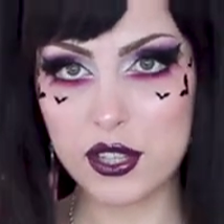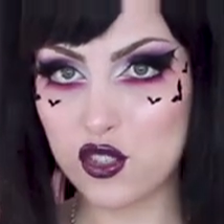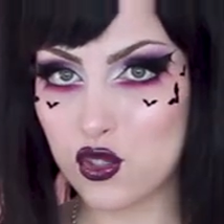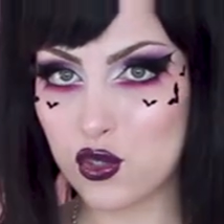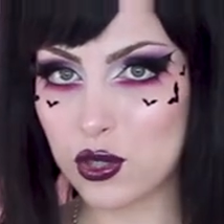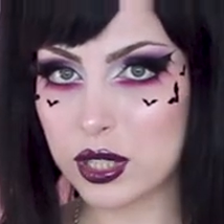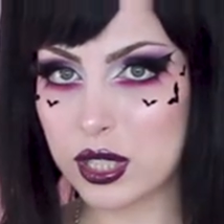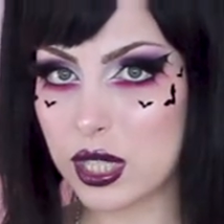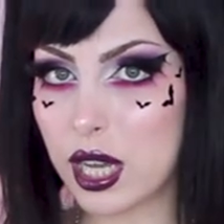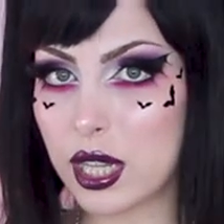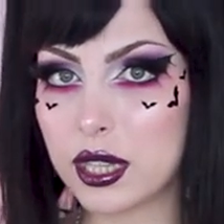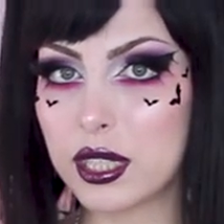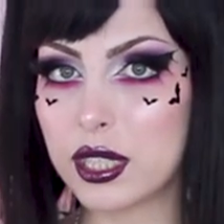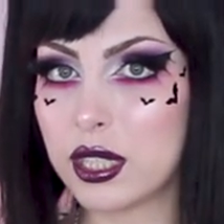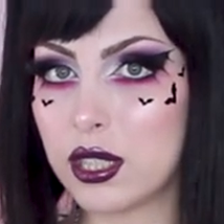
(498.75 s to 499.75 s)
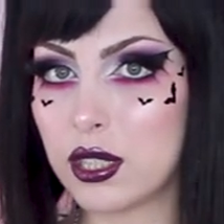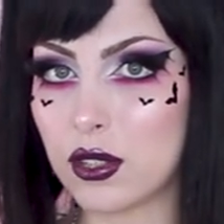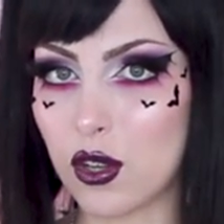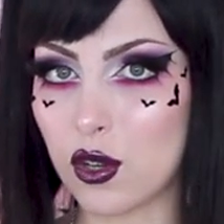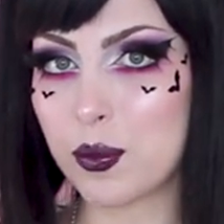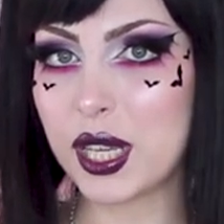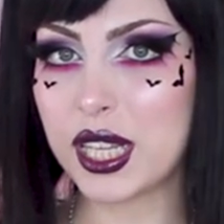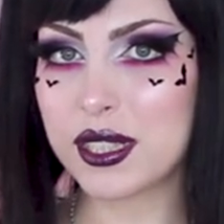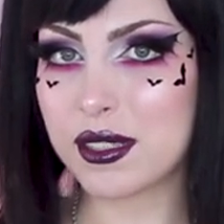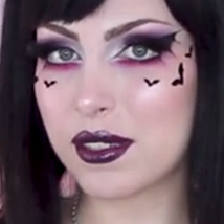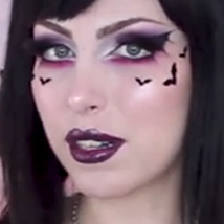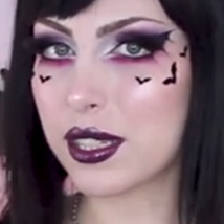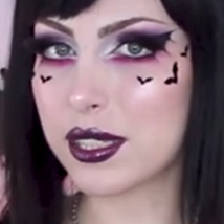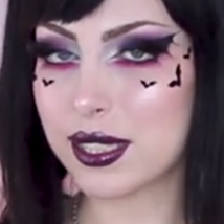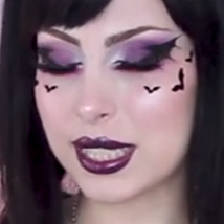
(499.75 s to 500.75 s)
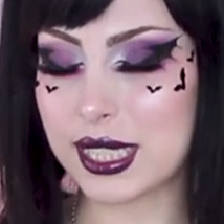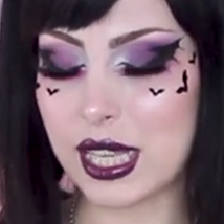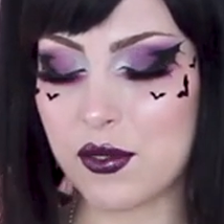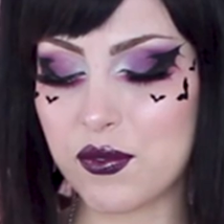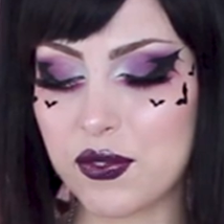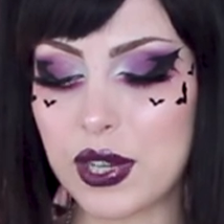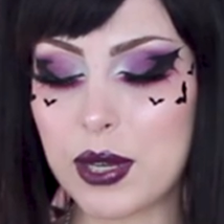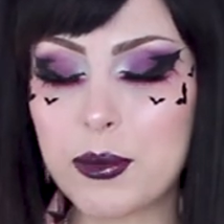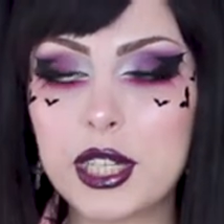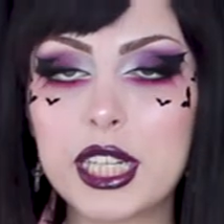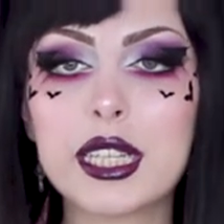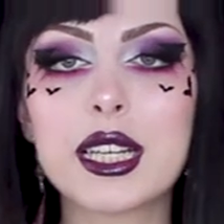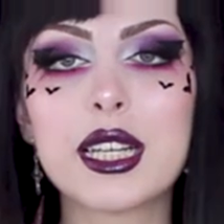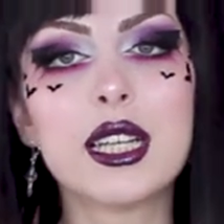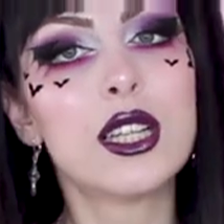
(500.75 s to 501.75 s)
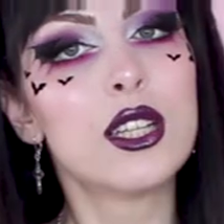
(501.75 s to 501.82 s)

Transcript: The shorts and the long pants are the same fabric,